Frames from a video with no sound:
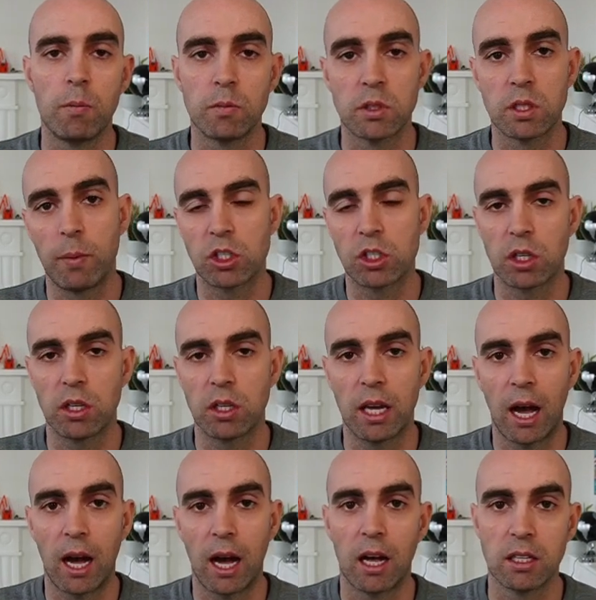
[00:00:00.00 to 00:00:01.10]
to make sure you
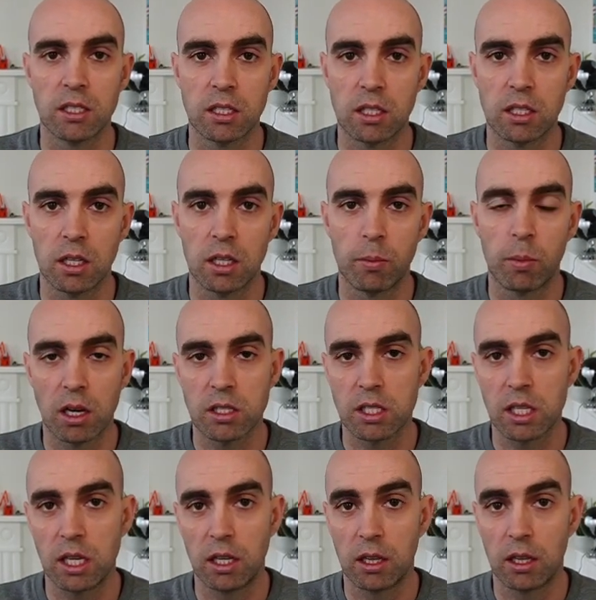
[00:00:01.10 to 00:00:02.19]
add the blocks
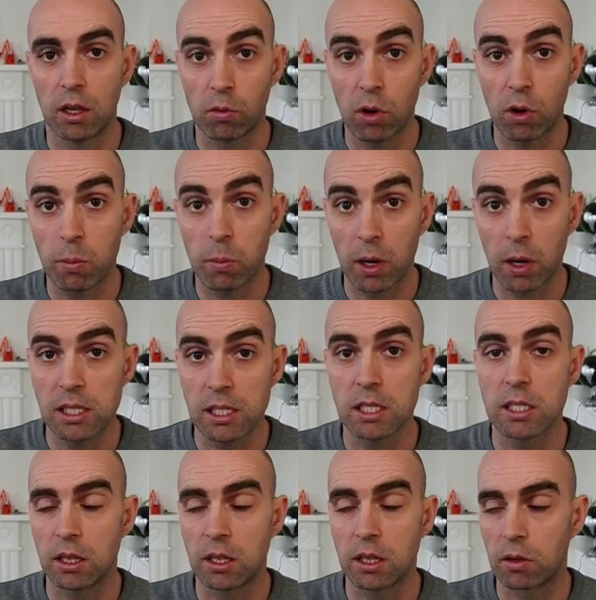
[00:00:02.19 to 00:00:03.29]
in the right places
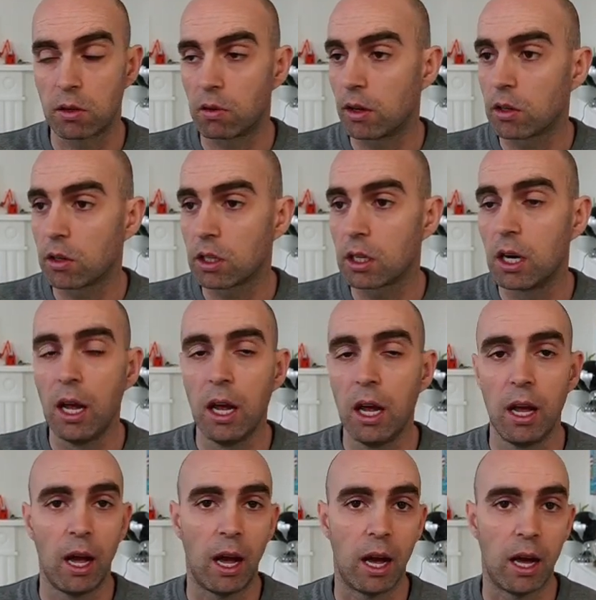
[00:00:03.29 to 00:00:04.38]
in the right order,
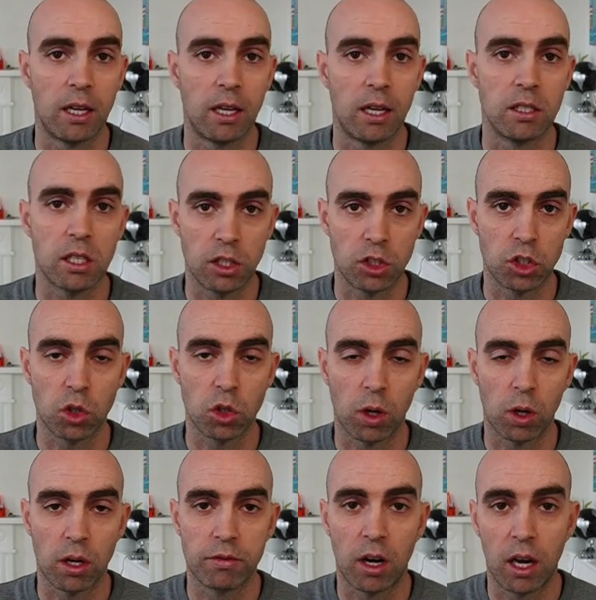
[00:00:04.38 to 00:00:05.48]
and it should work
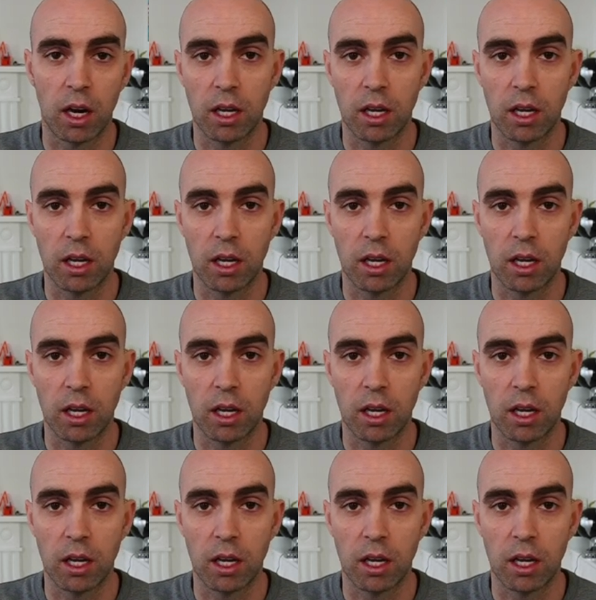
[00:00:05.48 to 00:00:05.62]
fine.